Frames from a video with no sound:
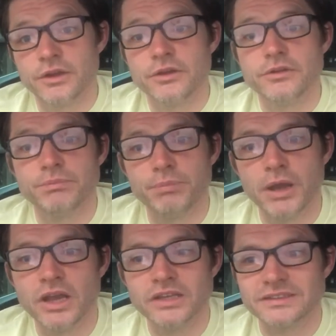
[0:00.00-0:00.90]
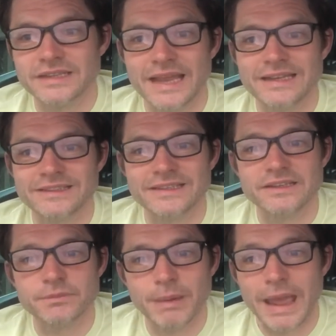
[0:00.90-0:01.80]
whose personality
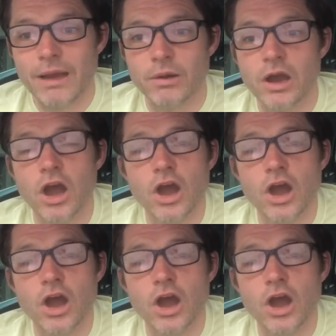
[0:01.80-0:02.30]
and power